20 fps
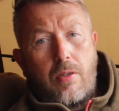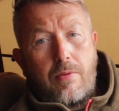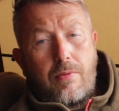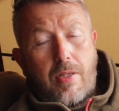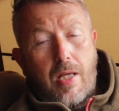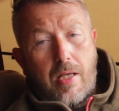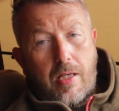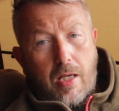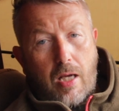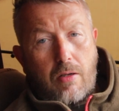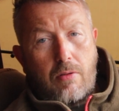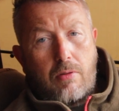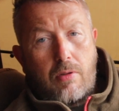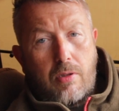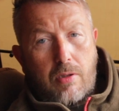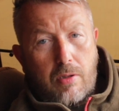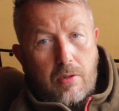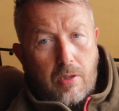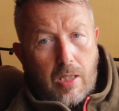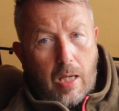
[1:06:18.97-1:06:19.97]
There you go.
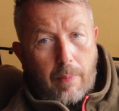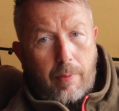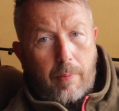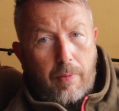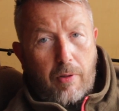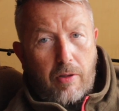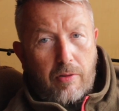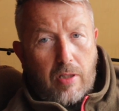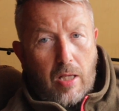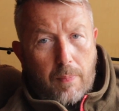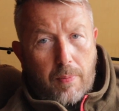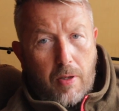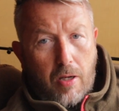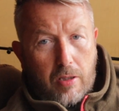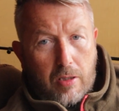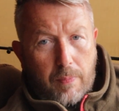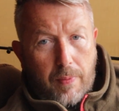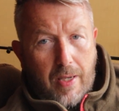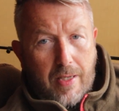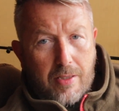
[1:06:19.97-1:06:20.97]
Happy birthday,
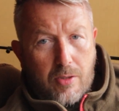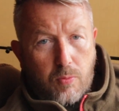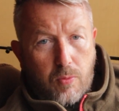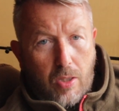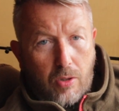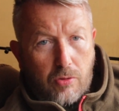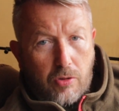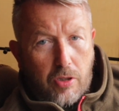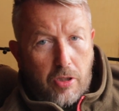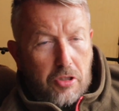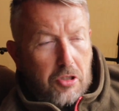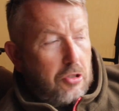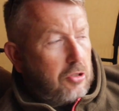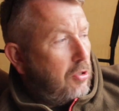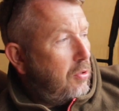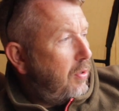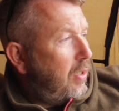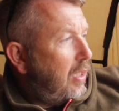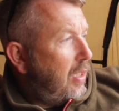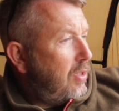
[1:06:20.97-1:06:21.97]
Parker Baits. Well done on your
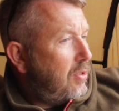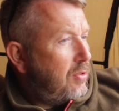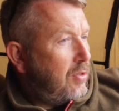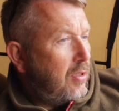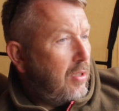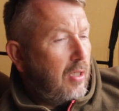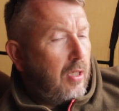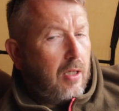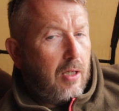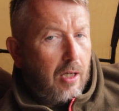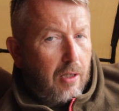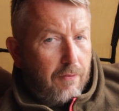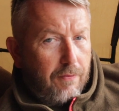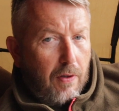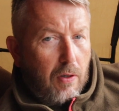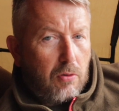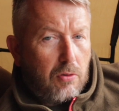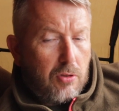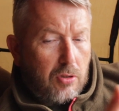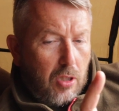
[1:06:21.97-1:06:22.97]
2 years. And
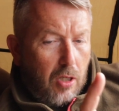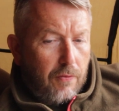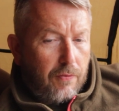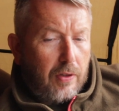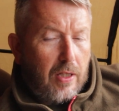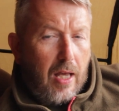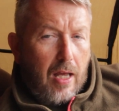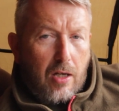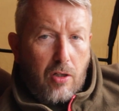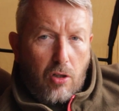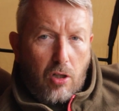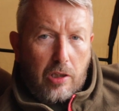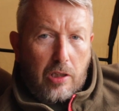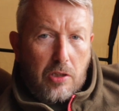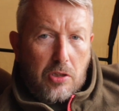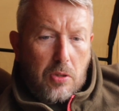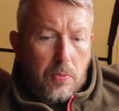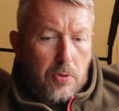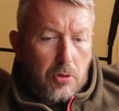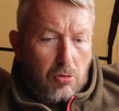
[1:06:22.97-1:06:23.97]
folks, don't forget, like
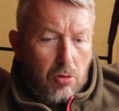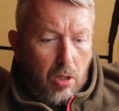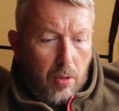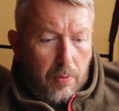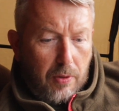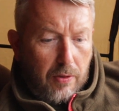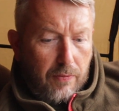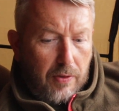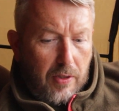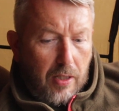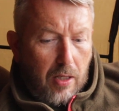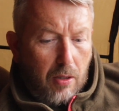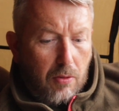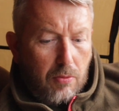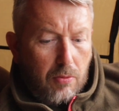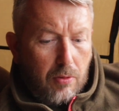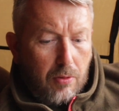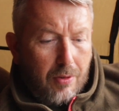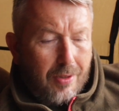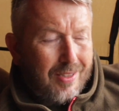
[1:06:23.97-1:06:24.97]
and subscribe on the video,
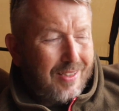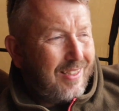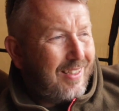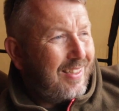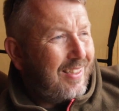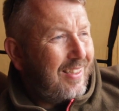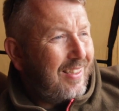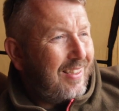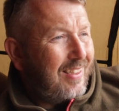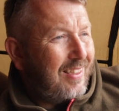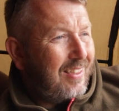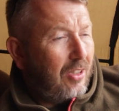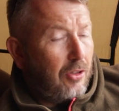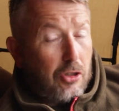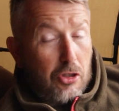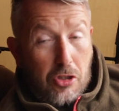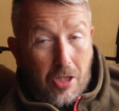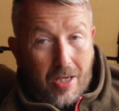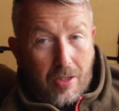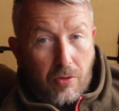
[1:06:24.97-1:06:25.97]
on
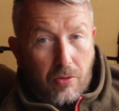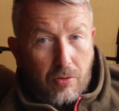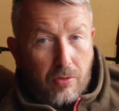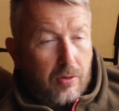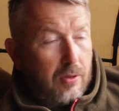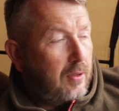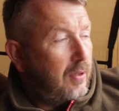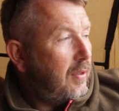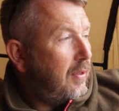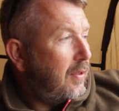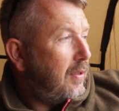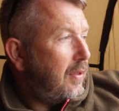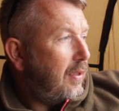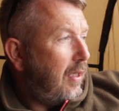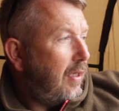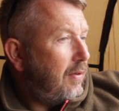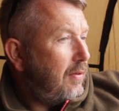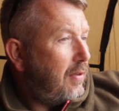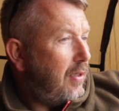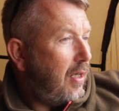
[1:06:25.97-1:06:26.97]
the channel,
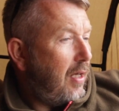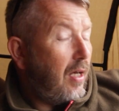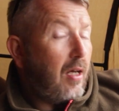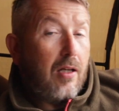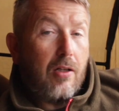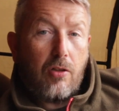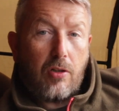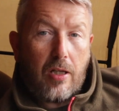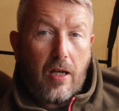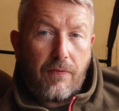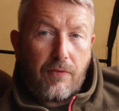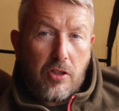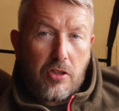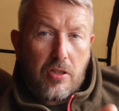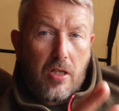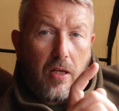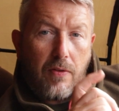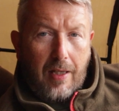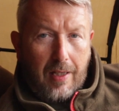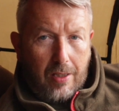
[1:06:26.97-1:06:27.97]
and look after
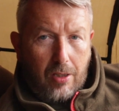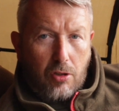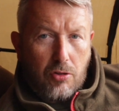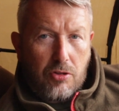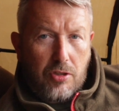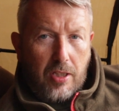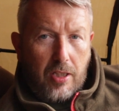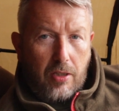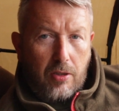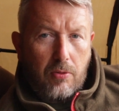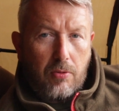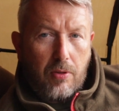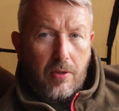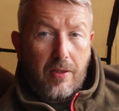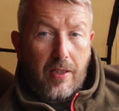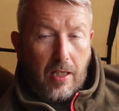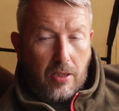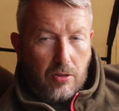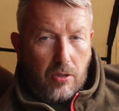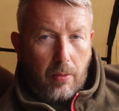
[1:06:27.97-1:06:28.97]
yourself, and I'll see you
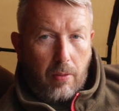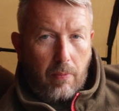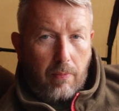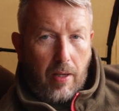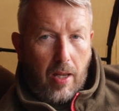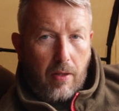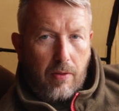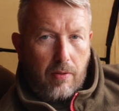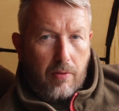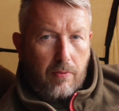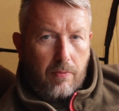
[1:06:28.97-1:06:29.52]
next time I'm down.